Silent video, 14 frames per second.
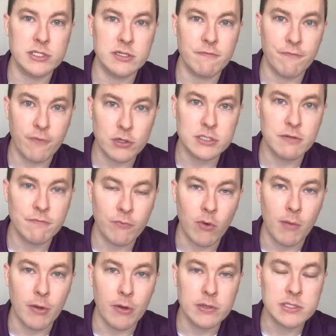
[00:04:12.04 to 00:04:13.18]
first and
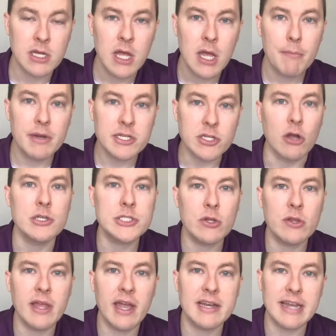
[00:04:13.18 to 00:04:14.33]
foremost. But he's also
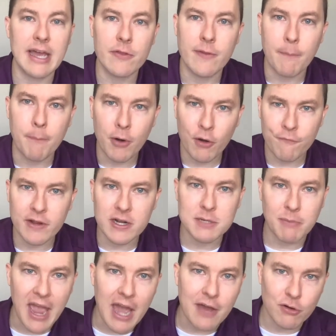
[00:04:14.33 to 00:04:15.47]
laying down the perfect
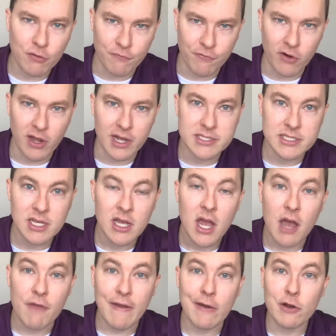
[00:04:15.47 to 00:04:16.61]
pattern for us of
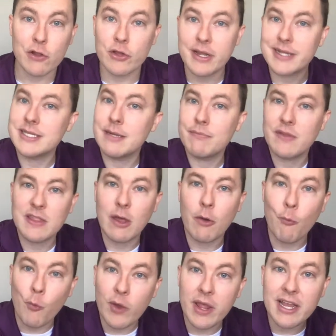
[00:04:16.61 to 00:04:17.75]
how to look at something that
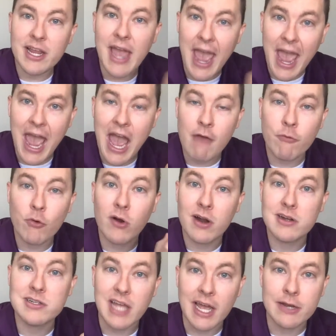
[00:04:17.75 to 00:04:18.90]
we have or are
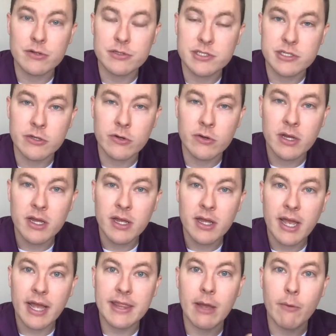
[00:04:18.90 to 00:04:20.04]
entitled to,
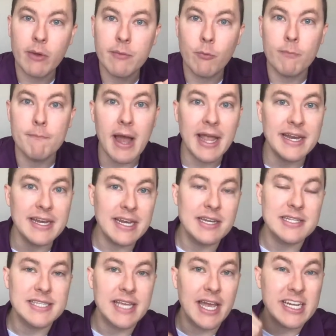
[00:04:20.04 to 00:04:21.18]
and that we might need to
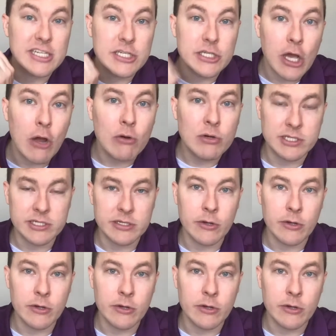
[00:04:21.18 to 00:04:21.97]
say no to